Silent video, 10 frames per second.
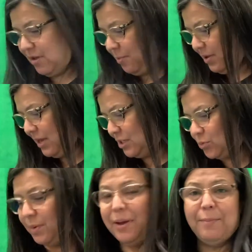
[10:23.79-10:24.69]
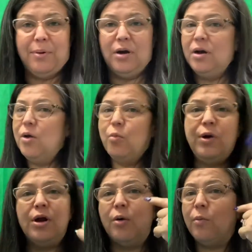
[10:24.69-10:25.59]
Because remember, we
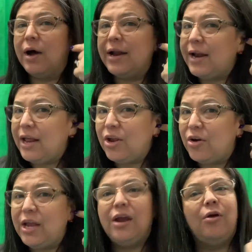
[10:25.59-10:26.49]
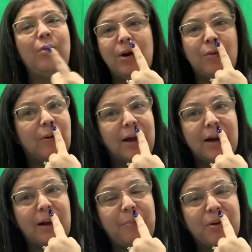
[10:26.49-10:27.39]
don't want it in your ear. We don't want it
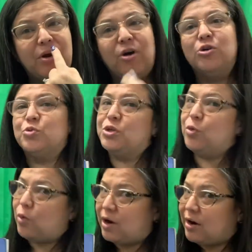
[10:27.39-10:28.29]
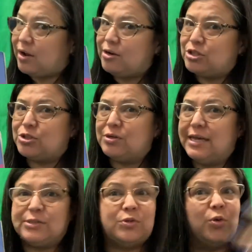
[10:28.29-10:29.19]
up your nose. We don't want it on your
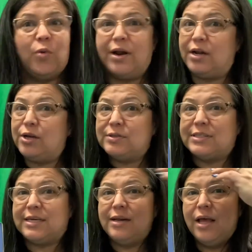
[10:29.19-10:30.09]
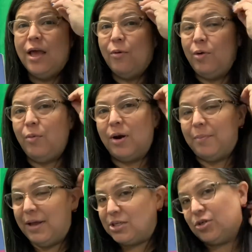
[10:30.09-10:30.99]
shoelace. We don't want to lose it. We want to
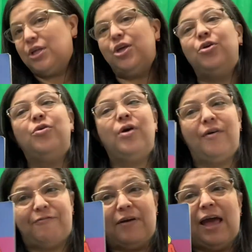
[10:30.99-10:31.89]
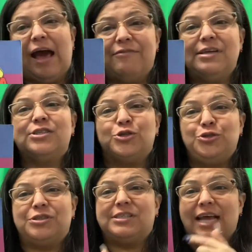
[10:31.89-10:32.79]
make sure that you have it so
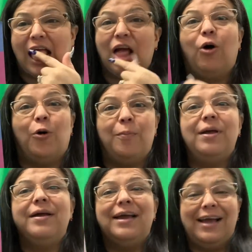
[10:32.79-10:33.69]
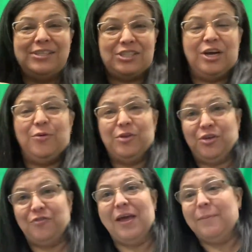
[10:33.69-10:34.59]
you can take it home and share it with
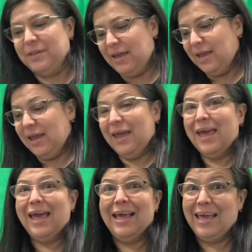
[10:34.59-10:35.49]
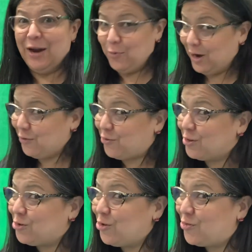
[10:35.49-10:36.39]
your family and get it ready for the
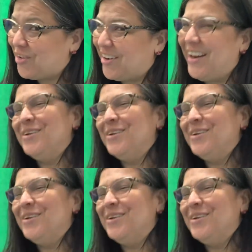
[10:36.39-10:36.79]
tooth fairy.